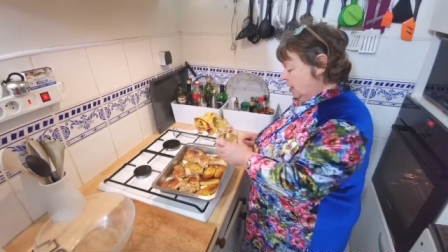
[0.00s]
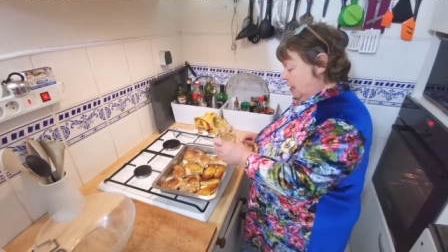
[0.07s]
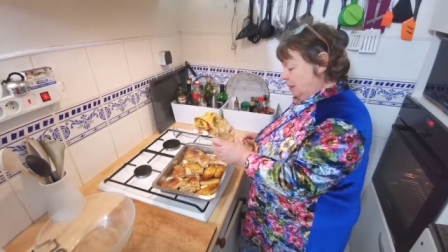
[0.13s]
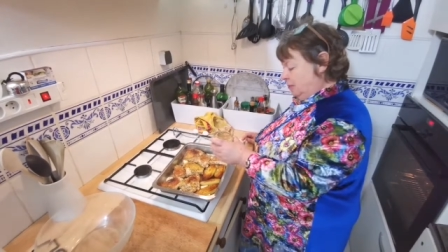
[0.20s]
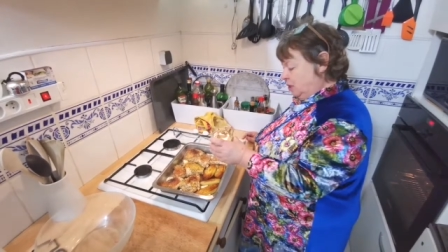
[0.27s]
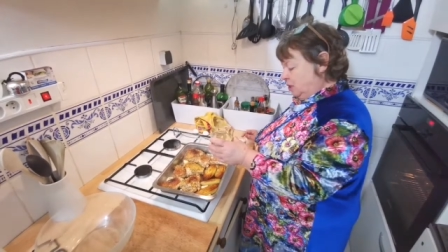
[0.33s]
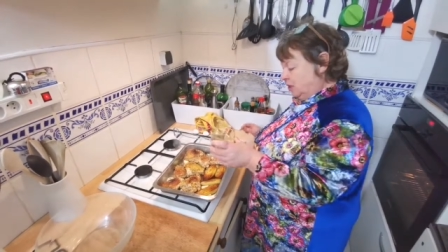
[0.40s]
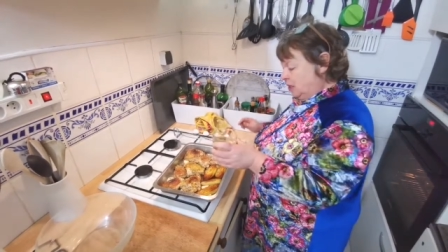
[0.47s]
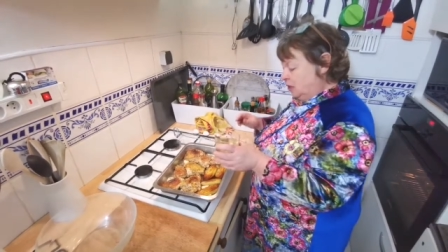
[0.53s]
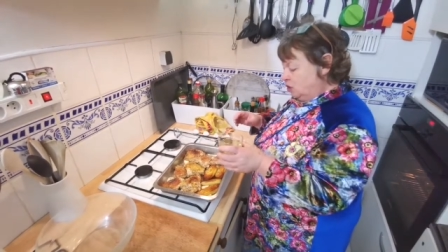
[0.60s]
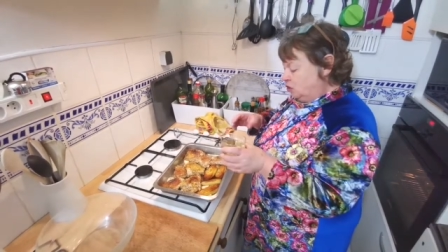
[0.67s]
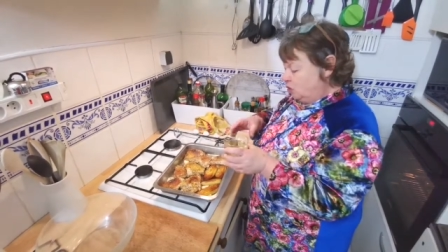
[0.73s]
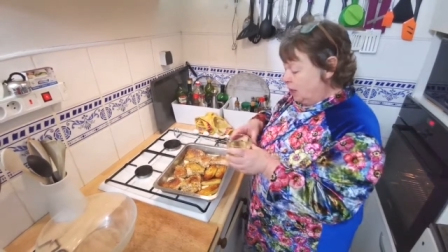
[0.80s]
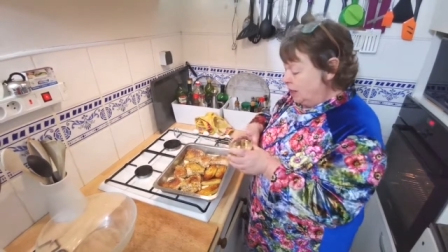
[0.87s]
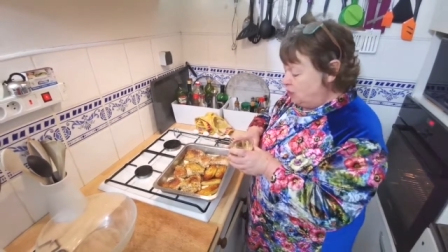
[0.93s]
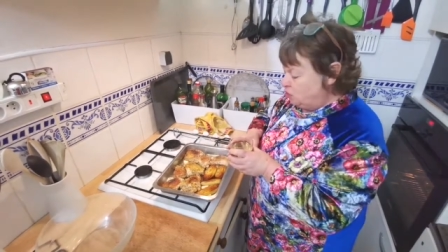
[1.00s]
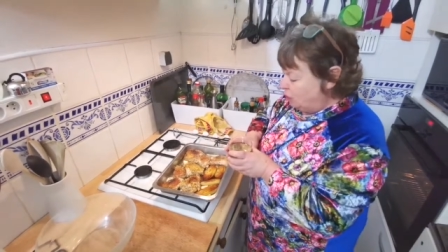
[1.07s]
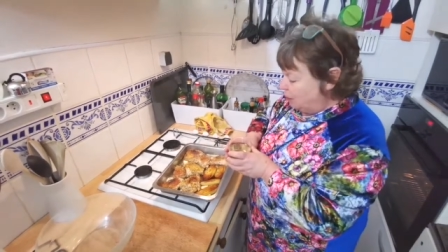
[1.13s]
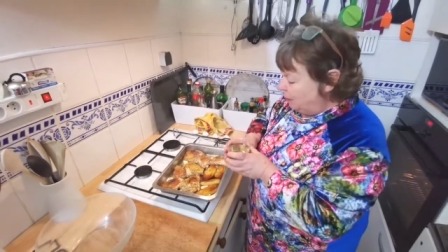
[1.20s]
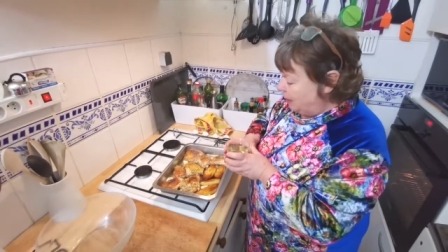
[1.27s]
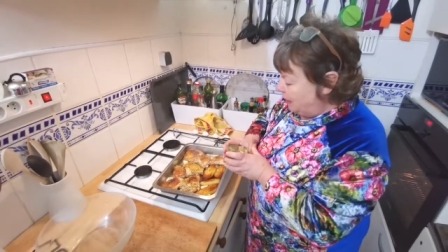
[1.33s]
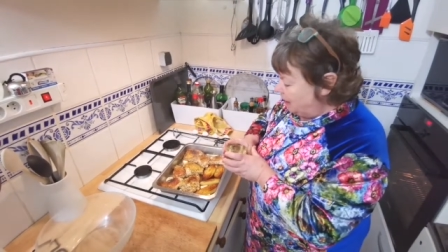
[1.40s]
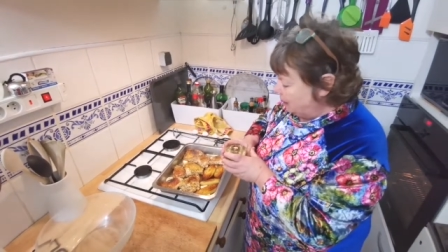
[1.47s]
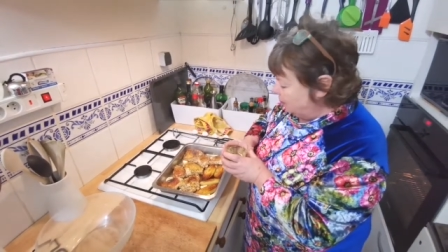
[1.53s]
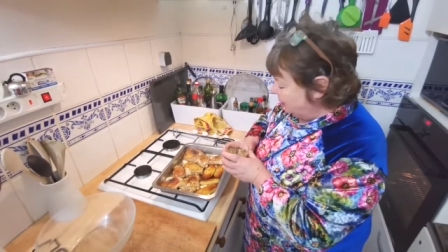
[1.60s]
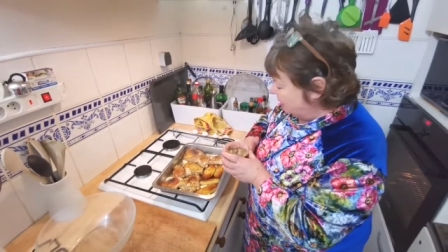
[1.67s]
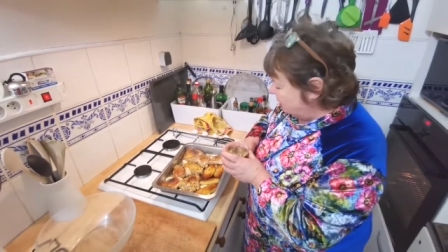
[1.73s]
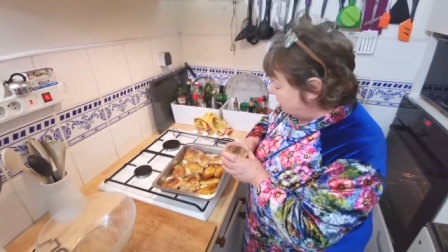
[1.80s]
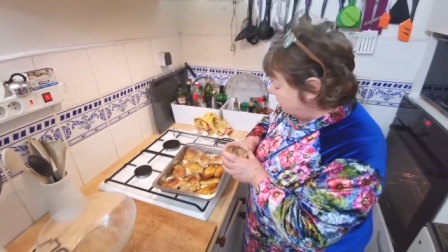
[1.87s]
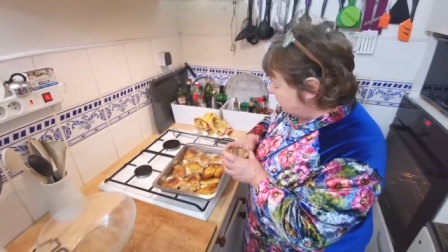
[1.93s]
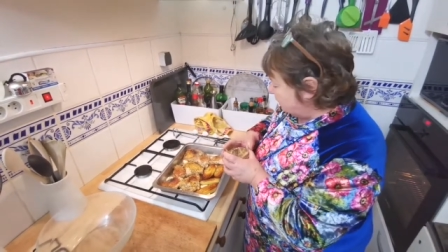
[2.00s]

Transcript: I'm just going to try dribbling them into the